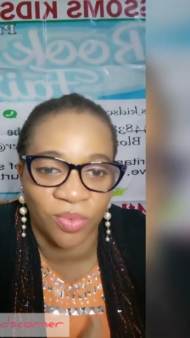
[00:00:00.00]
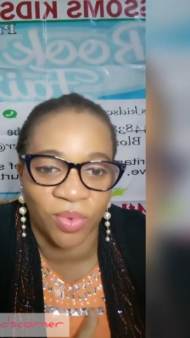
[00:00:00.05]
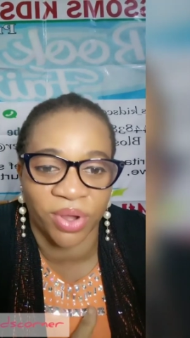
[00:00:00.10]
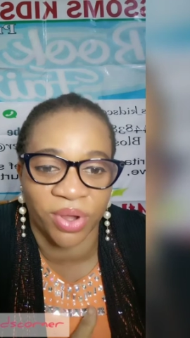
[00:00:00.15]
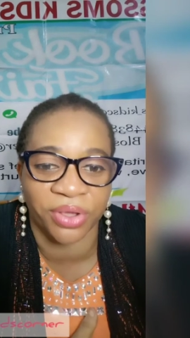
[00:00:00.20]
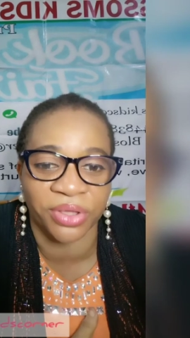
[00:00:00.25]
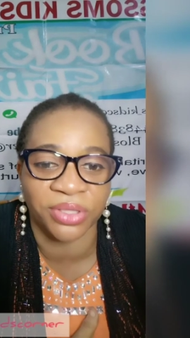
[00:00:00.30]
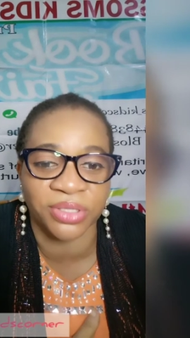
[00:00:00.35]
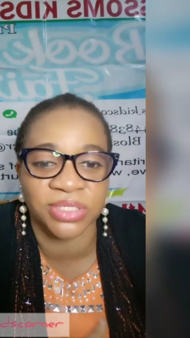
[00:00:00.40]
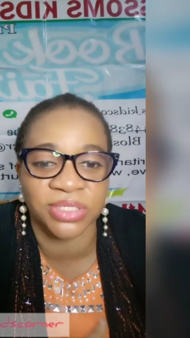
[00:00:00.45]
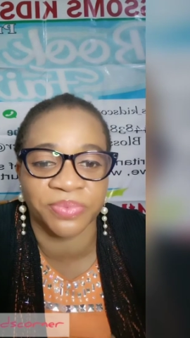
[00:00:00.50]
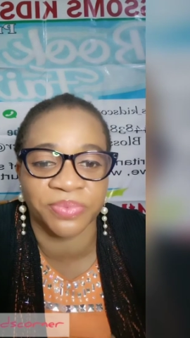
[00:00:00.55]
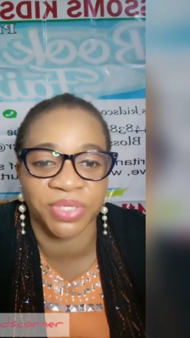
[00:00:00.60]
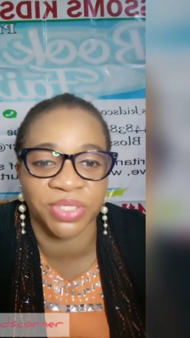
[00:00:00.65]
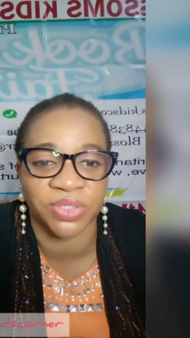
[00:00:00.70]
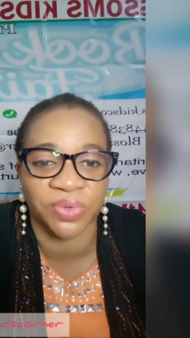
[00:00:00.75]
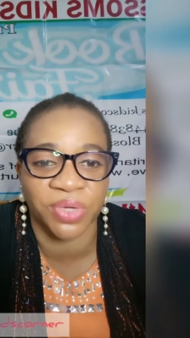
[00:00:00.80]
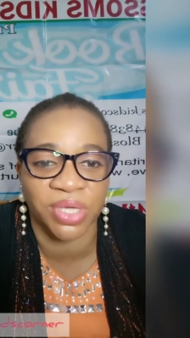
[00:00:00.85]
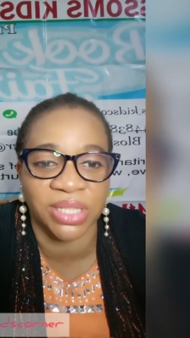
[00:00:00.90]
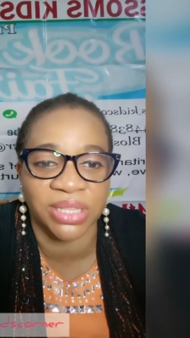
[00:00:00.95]
We're going to be
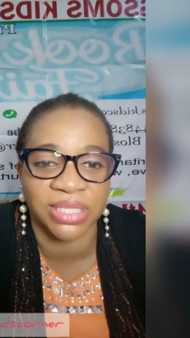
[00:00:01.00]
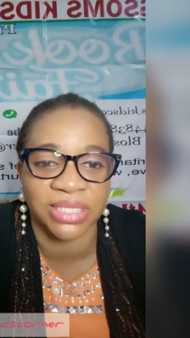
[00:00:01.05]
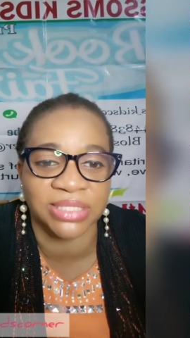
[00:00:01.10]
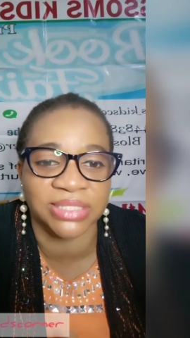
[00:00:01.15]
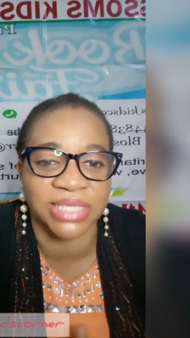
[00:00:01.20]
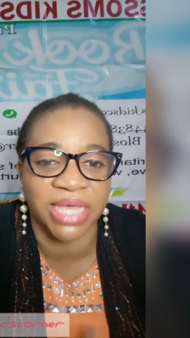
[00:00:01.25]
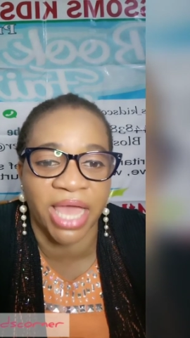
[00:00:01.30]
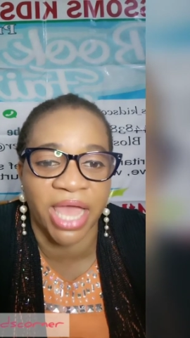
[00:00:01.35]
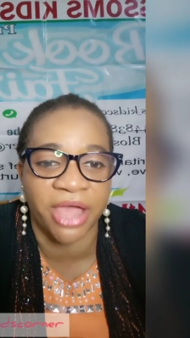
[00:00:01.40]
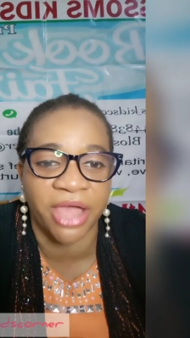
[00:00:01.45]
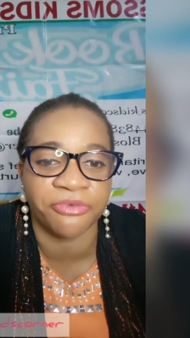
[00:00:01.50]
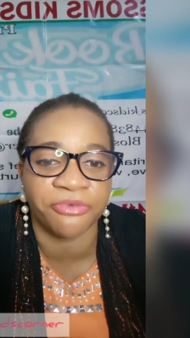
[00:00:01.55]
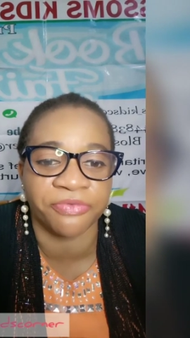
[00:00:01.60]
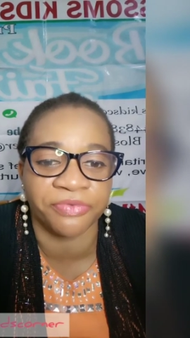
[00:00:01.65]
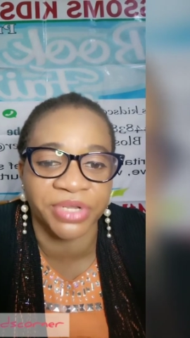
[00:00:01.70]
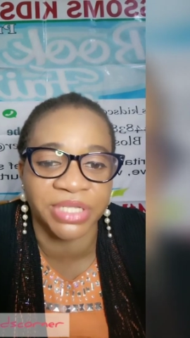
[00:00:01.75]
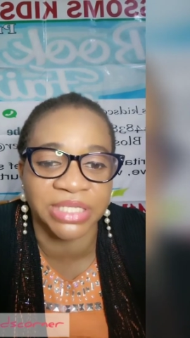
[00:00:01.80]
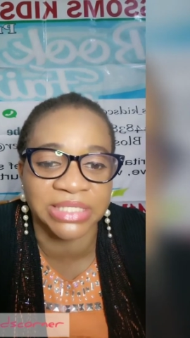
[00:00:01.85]
doing this every